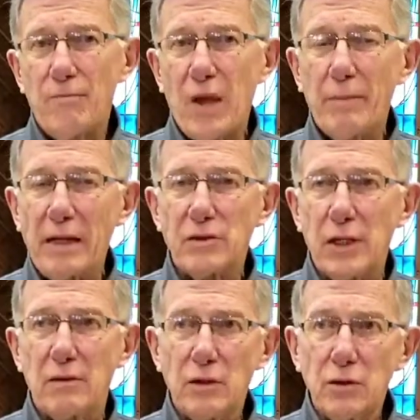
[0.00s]
I might
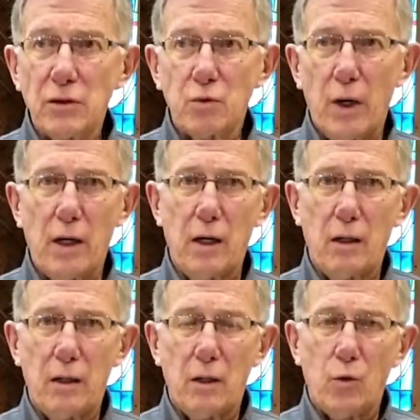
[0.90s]
say this is
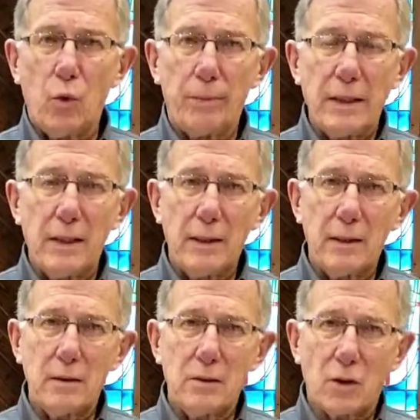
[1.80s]
where we're
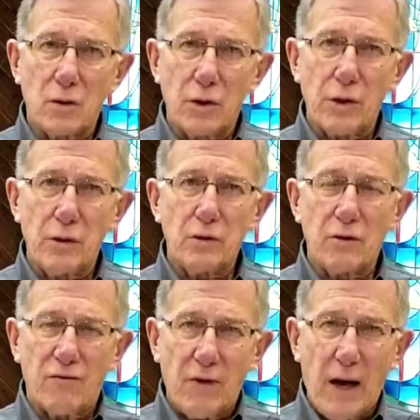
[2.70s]
beginning to learn
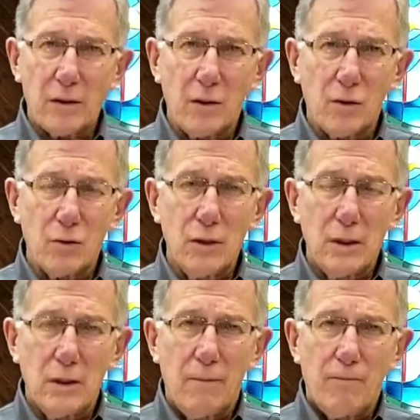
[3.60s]
to follow
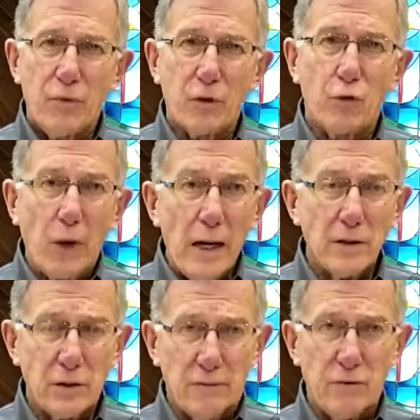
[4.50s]
the
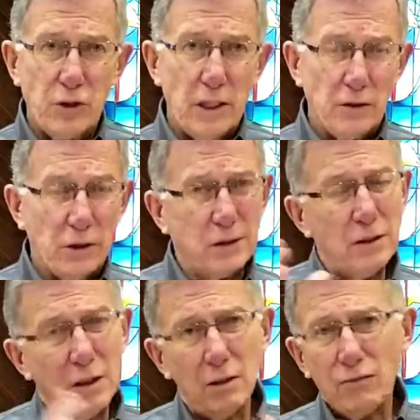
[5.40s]
grace of Jesus.
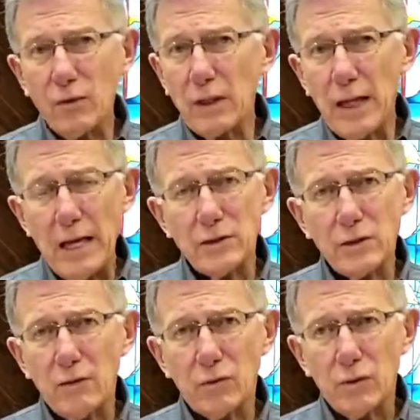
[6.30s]
For the last
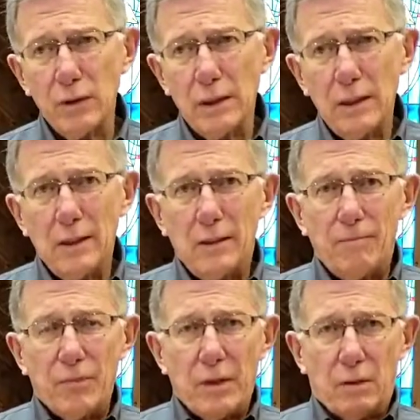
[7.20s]
several
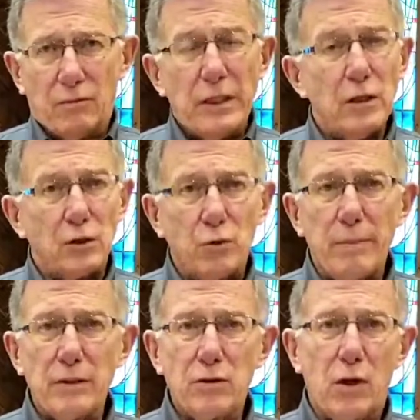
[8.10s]
videos, we've
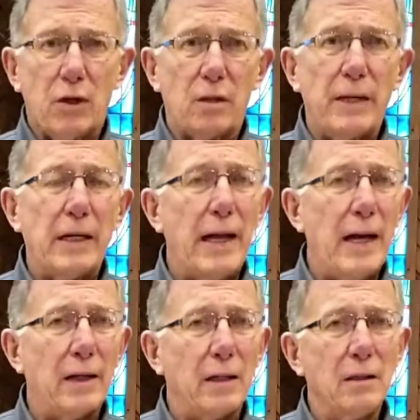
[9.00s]
been talking about
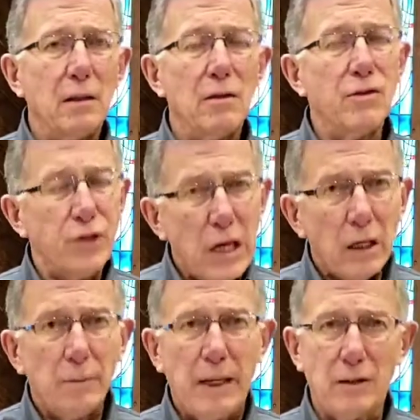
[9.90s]
how to
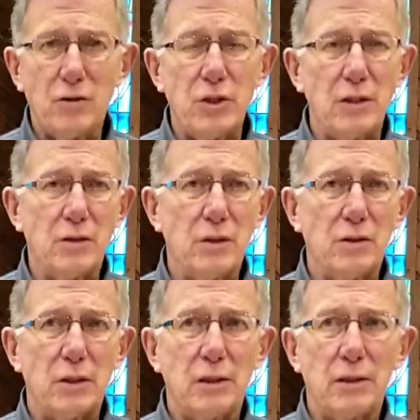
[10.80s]
think about
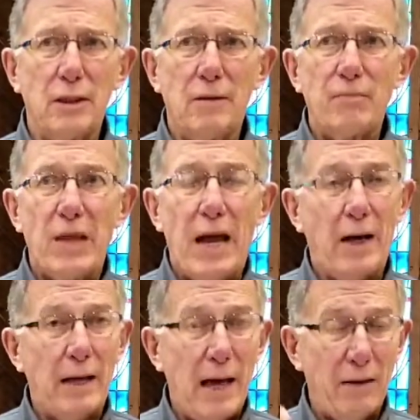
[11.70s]
Jesus and how
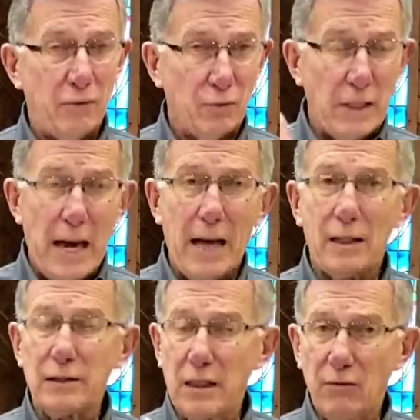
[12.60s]
to have the
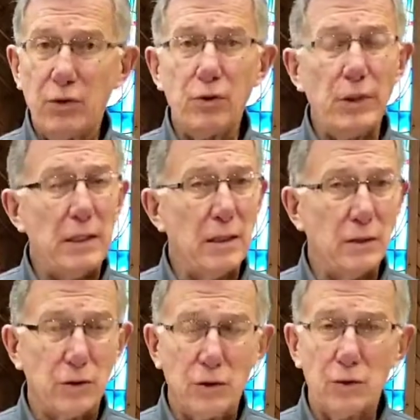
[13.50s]
reality of who He
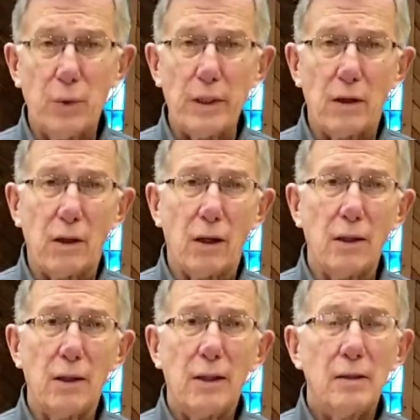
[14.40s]
is and who we
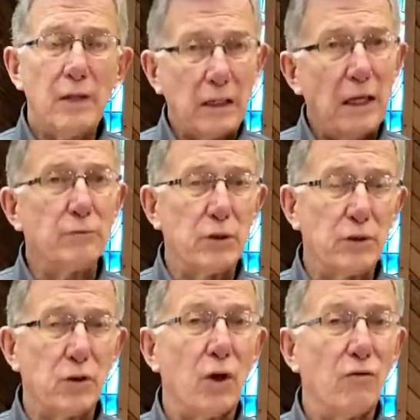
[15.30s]
are that keeps
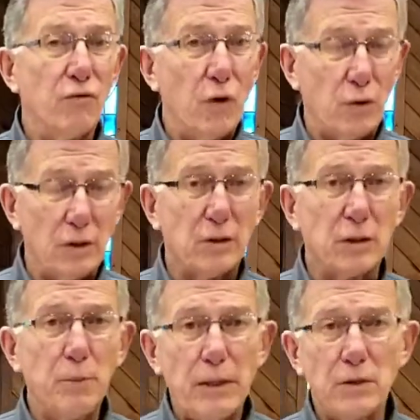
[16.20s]
us on focus,
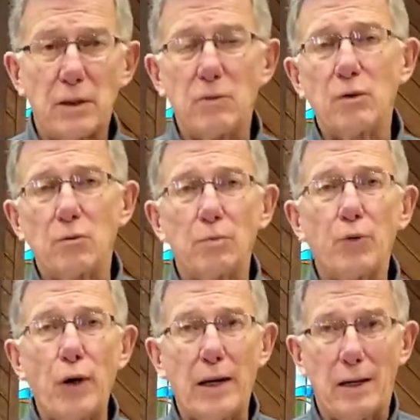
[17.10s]
especially when we're
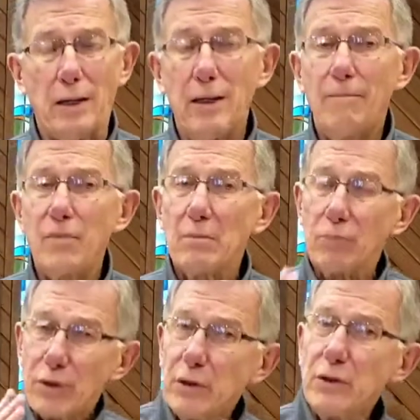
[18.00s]
praying.
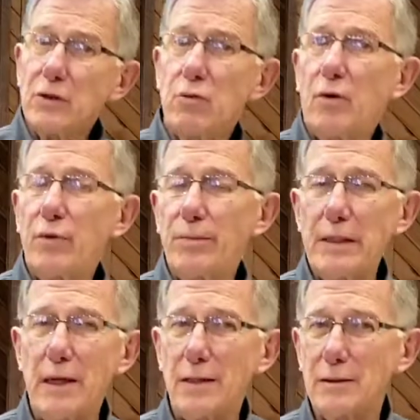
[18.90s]
But this is where we
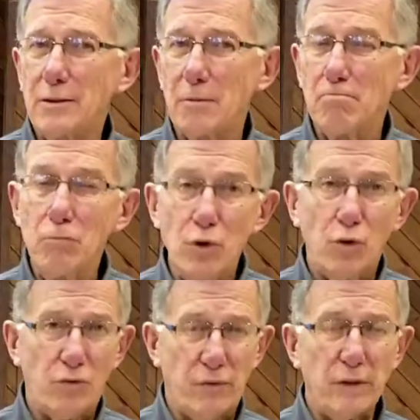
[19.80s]
begin to
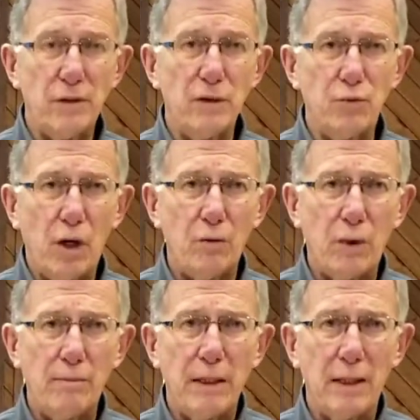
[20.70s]
move. This is where
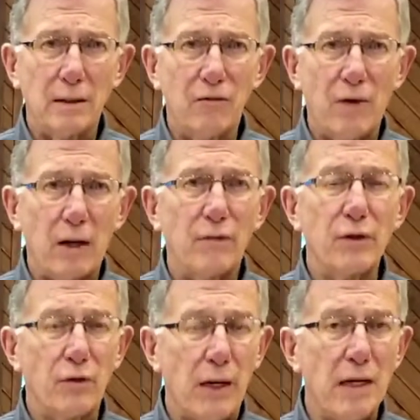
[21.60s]
we begin to follow the
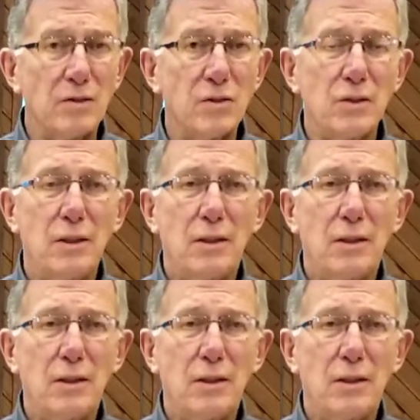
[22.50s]
grace